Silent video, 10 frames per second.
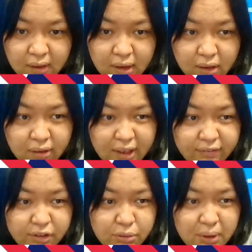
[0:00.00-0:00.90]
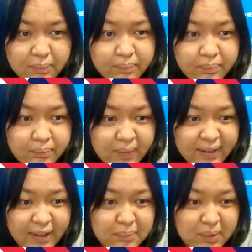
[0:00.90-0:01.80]
Hello everyone, my
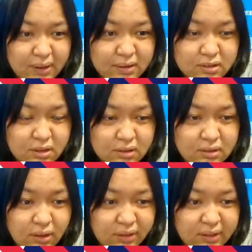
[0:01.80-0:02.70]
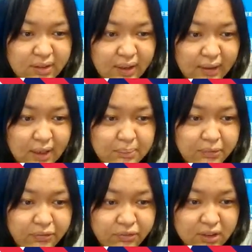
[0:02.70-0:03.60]
name is Shen Xiaoyi and I'm
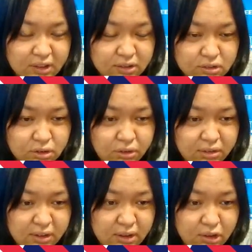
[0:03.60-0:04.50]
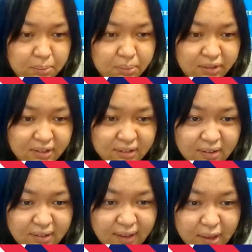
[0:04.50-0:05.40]
from Digital Signal
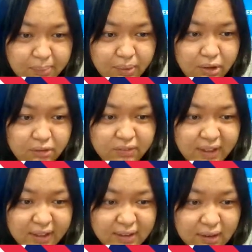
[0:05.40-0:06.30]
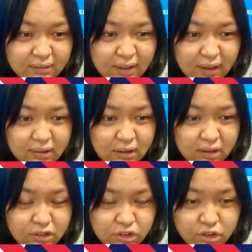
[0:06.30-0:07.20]
Processing Lab of Nanyang
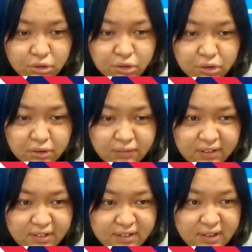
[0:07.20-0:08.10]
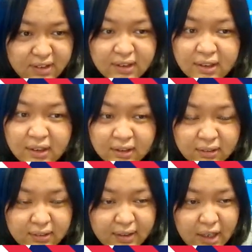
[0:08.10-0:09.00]
Technological University.
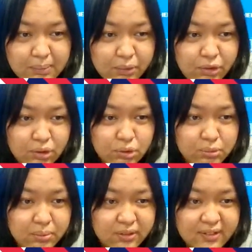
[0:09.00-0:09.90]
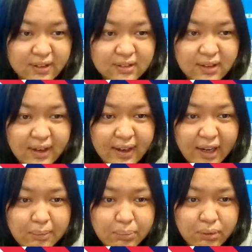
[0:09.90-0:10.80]
Today I'm going to present a
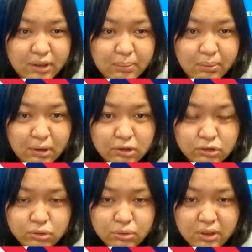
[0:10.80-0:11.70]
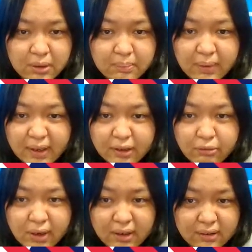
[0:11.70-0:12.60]
hybrid approach to combine
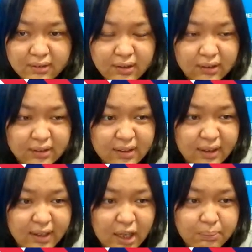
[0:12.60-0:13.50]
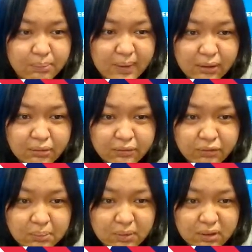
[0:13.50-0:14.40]
wireless and earcup
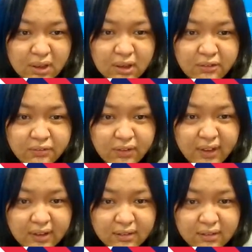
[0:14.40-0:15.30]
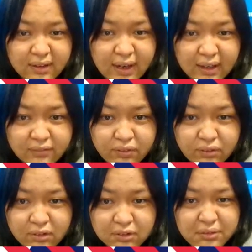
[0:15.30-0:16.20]
microphones for ANC
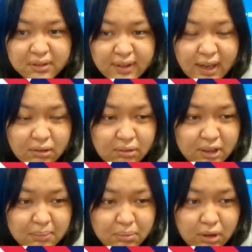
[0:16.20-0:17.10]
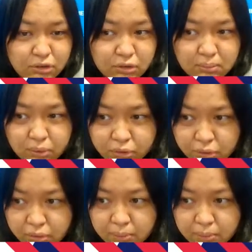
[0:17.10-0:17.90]
headphones with error suppression module.